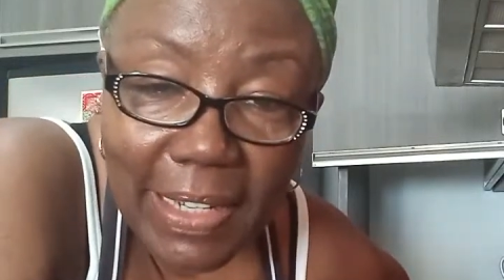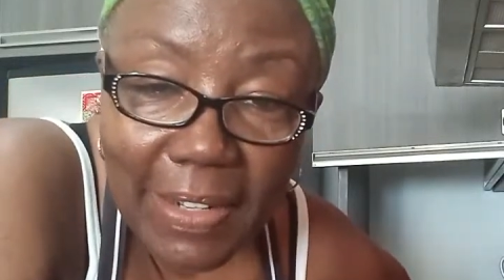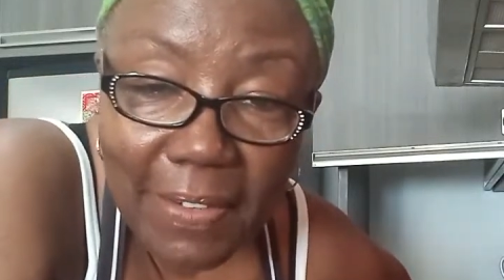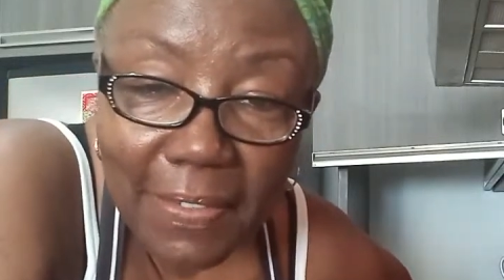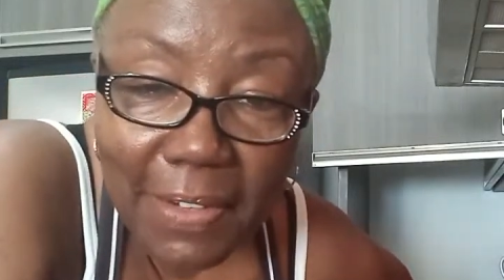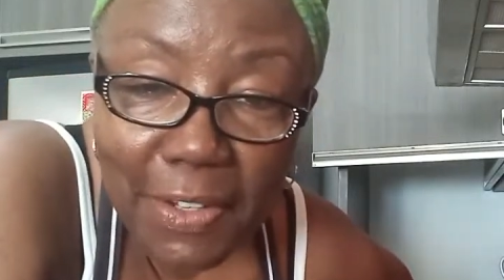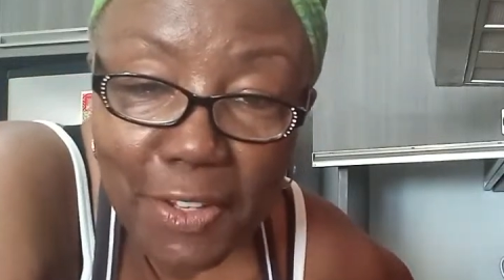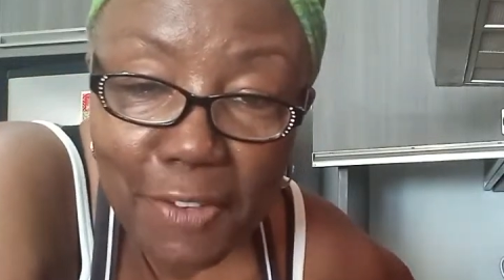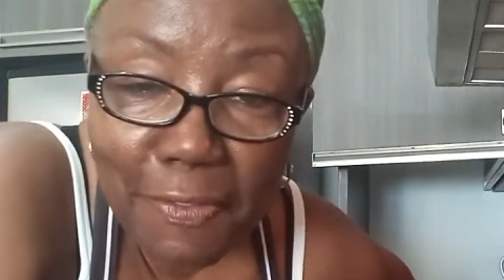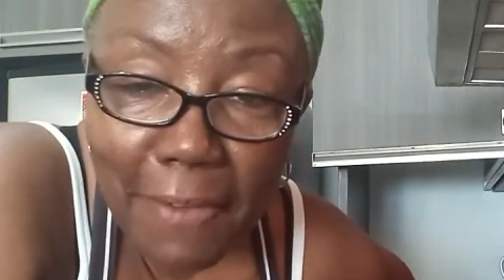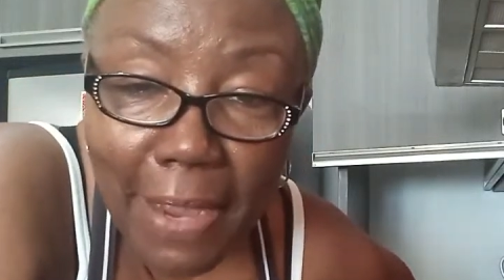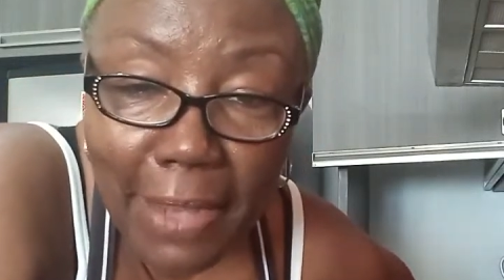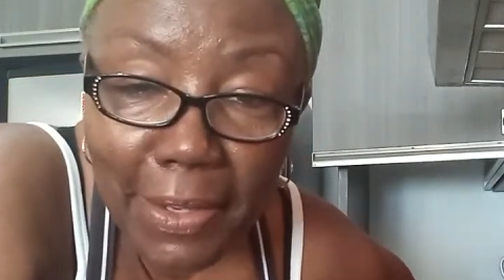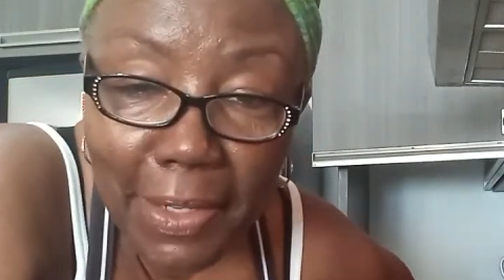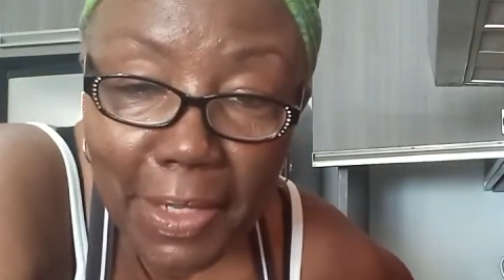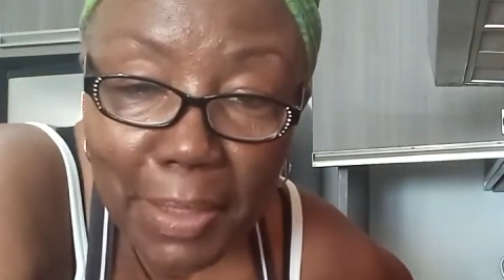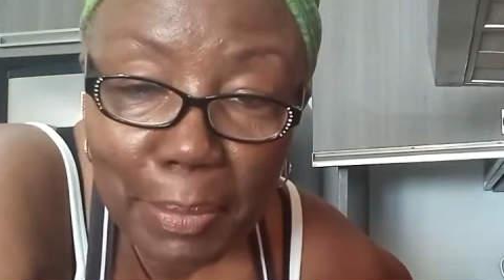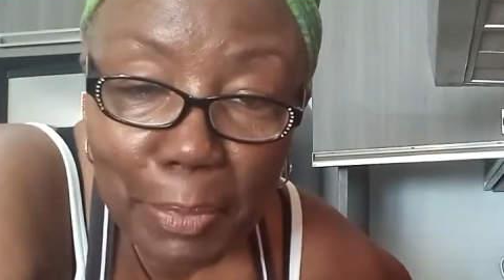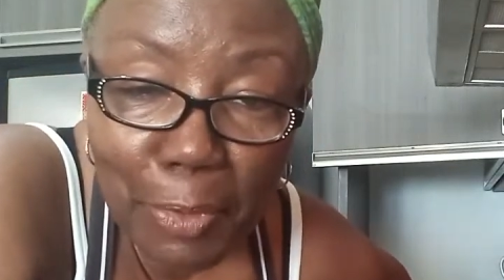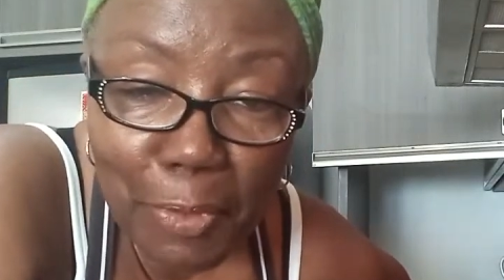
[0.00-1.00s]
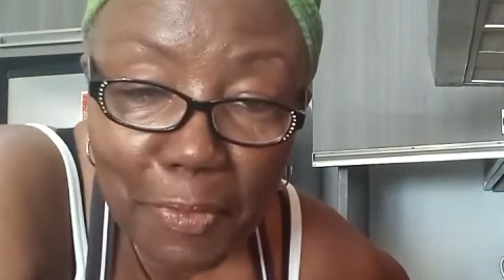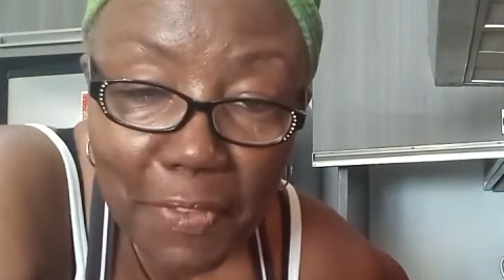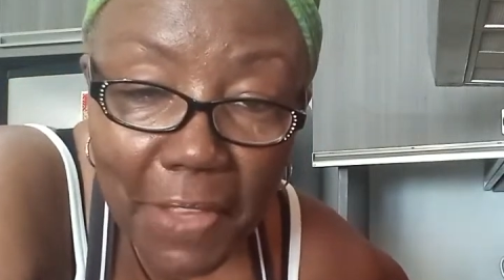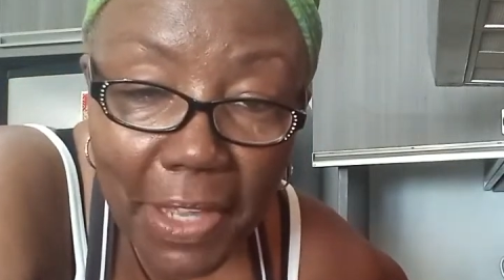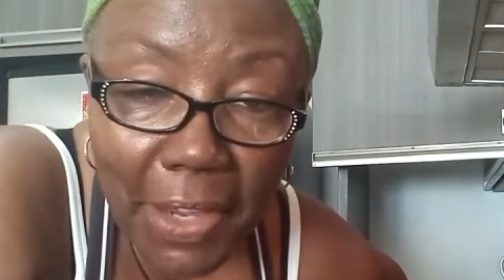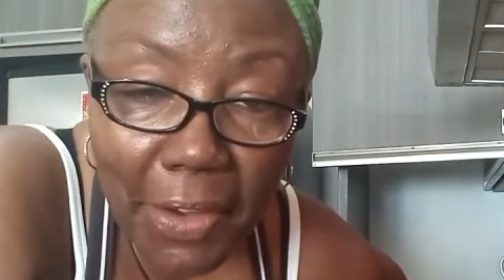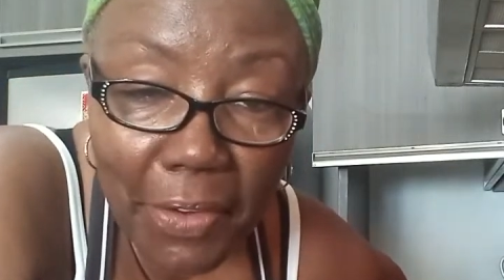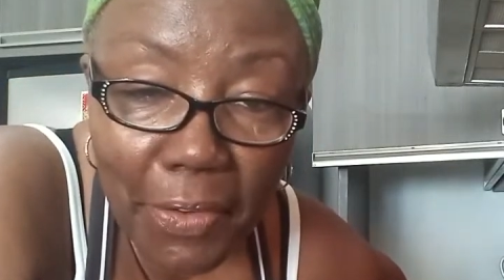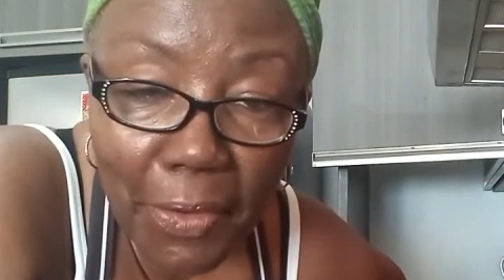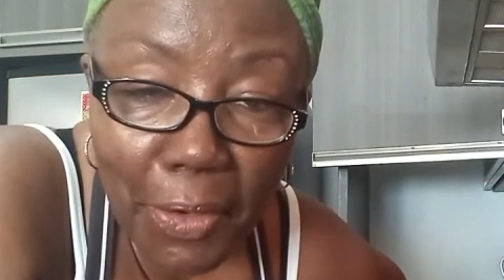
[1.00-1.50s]
When you finally move
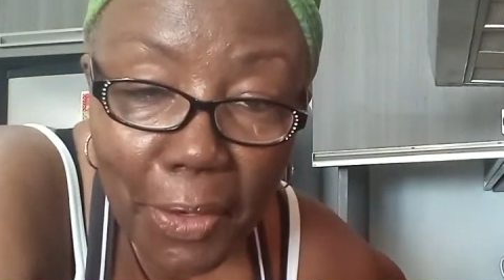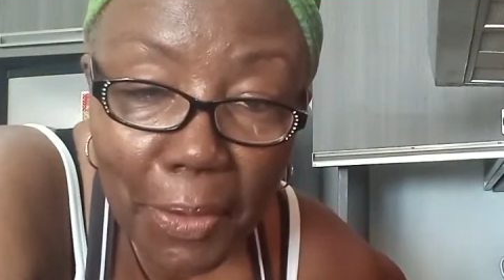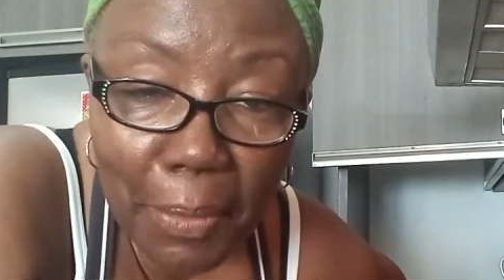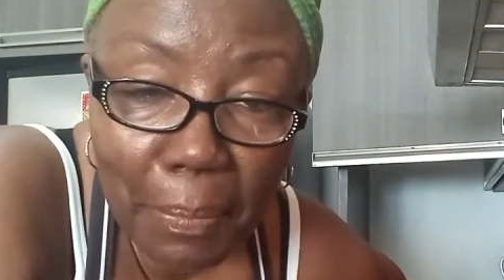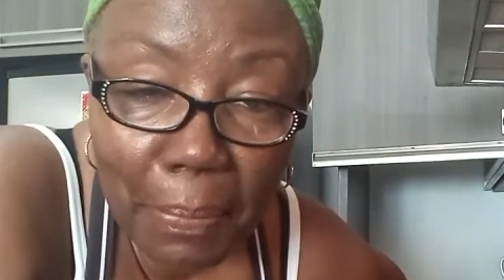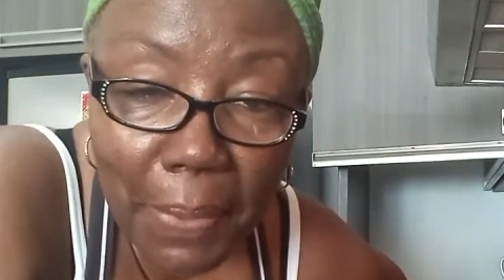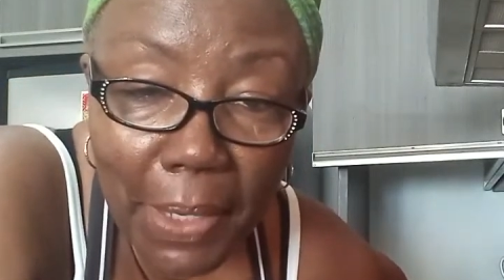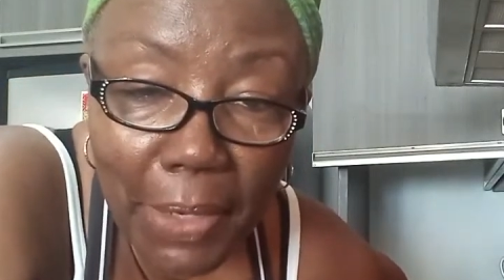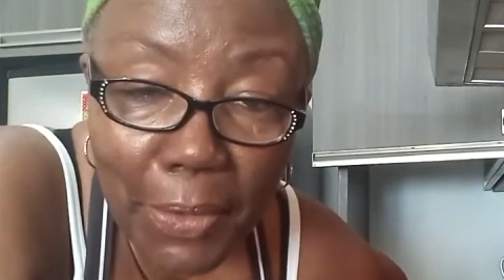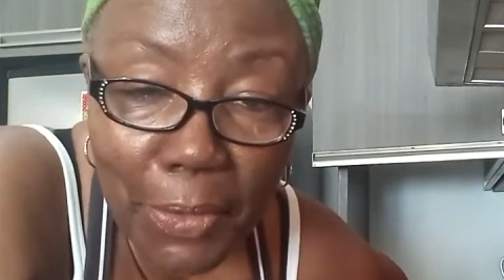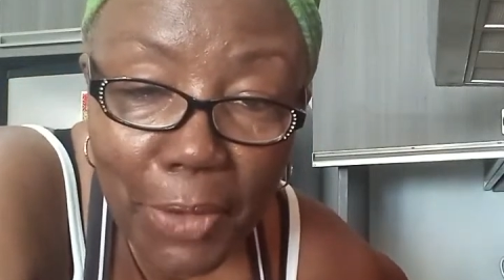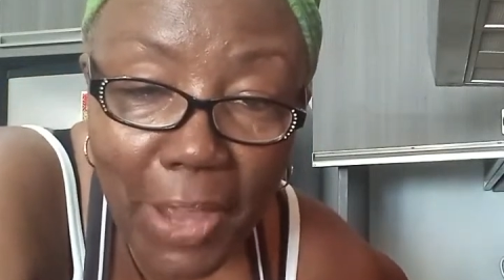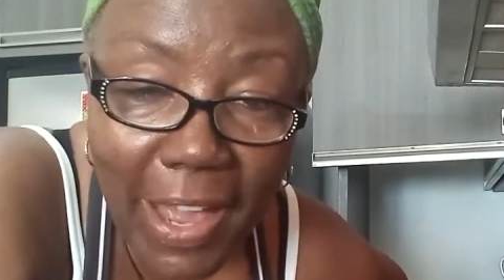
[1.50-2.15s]
there, you're going to pay.